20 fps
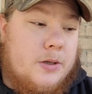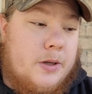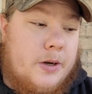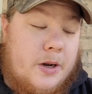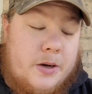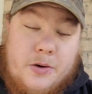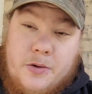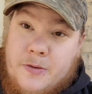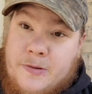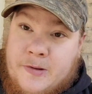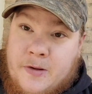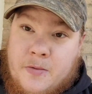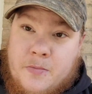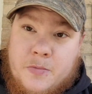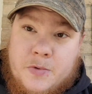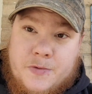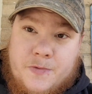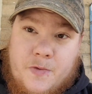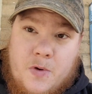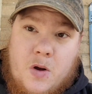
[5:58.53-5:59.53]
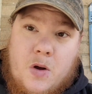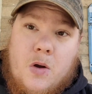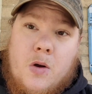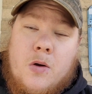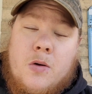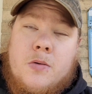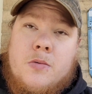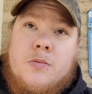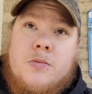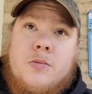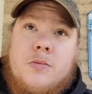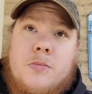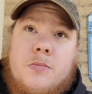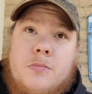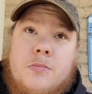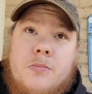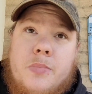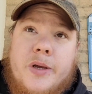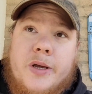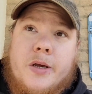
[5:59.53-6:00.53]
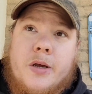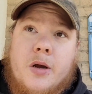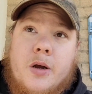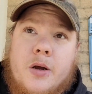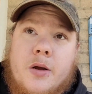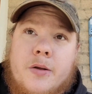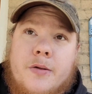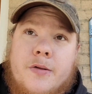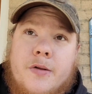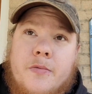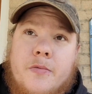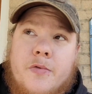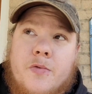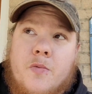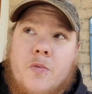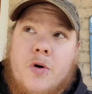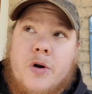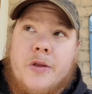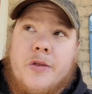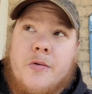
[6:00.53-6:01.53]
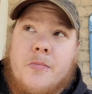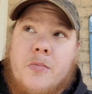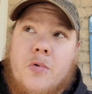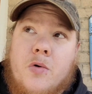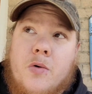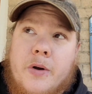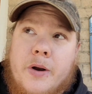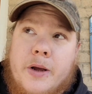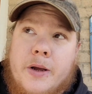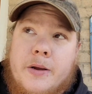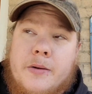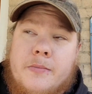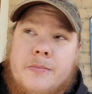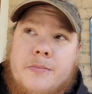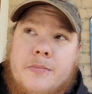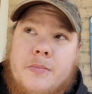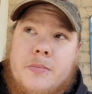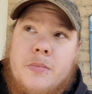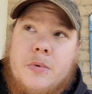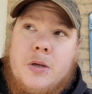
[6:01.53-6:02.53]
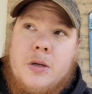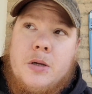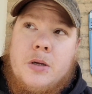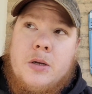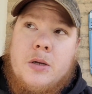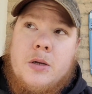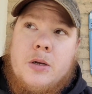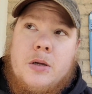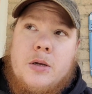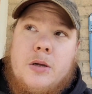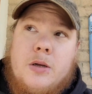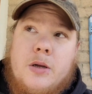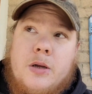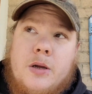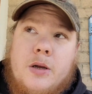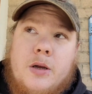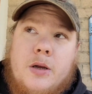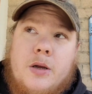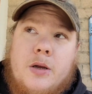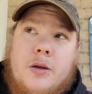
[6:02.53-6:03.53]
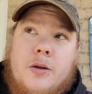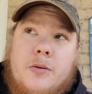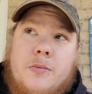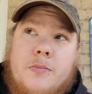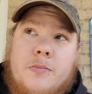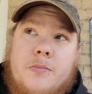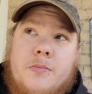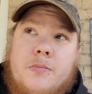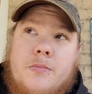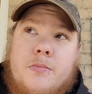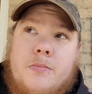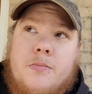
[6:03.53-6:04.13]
And I knew something was wrong because it was 1 in the morning and